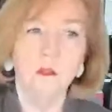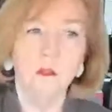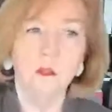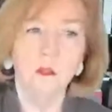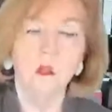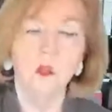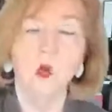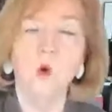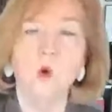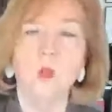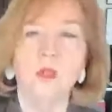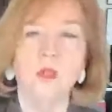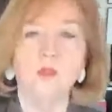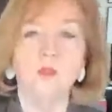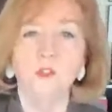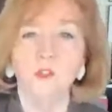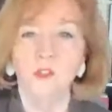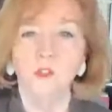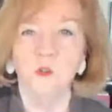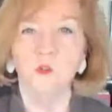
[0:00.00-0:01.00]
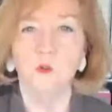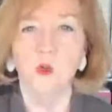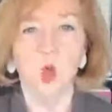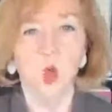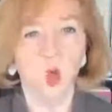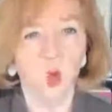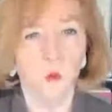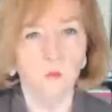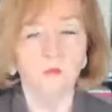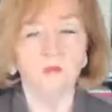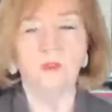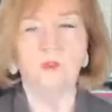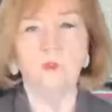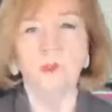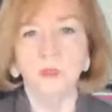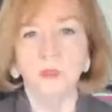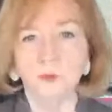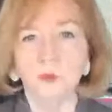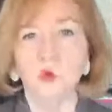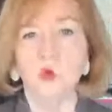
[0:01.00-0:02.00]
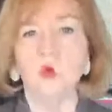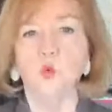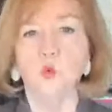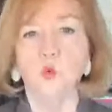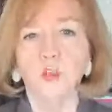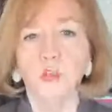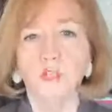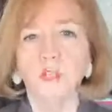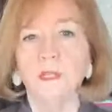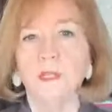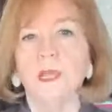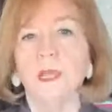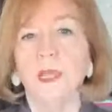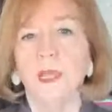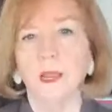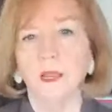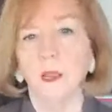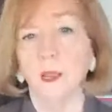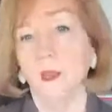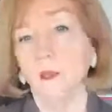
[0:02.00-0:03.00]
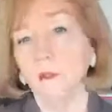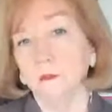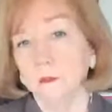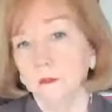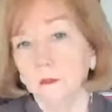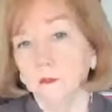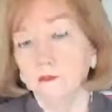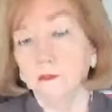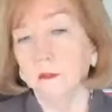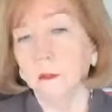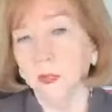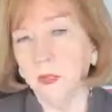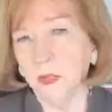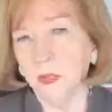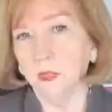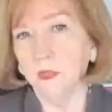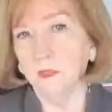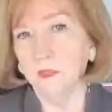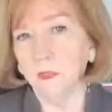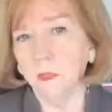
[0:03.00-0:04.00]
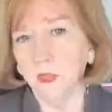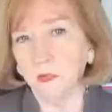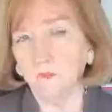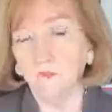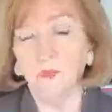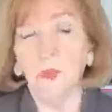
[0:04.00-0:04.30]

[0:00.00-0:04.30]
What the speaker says: going to homes of people who really cannot leave.